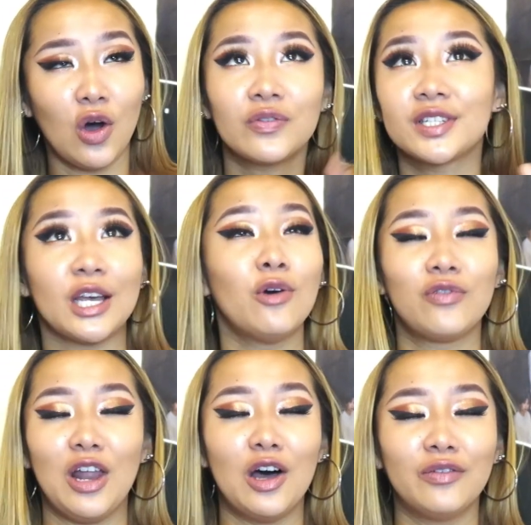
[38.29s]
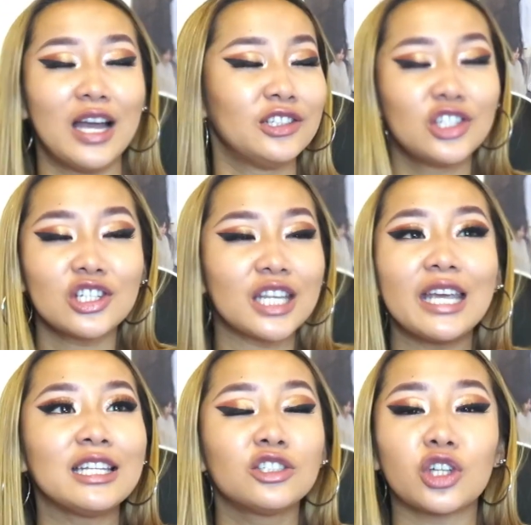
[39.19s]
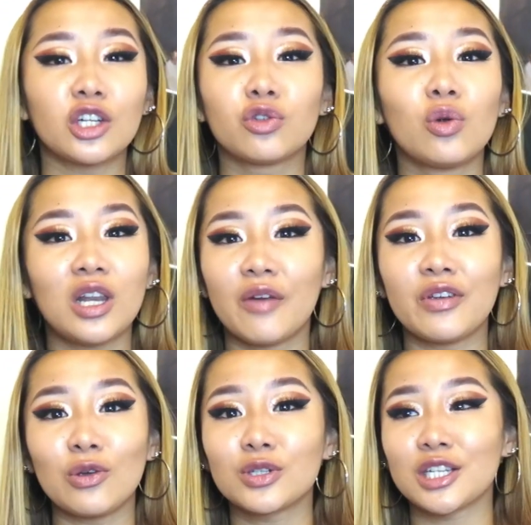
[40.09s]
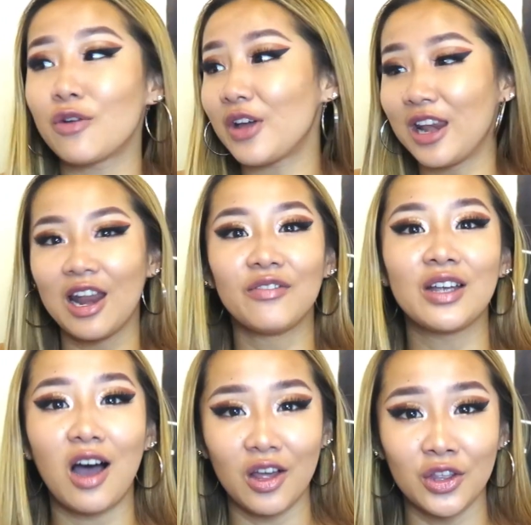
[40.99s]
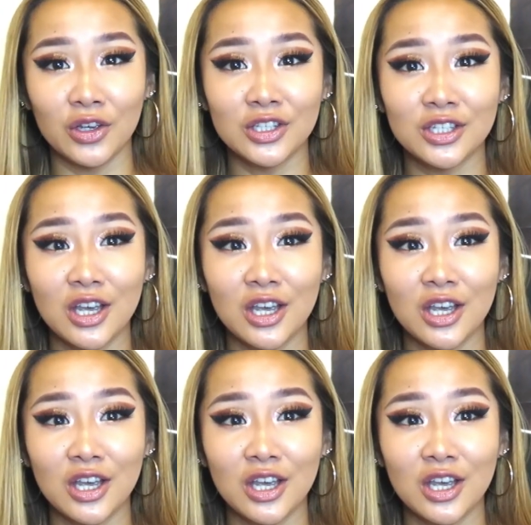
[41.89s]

of self-love and just in general loving yourself and loving others.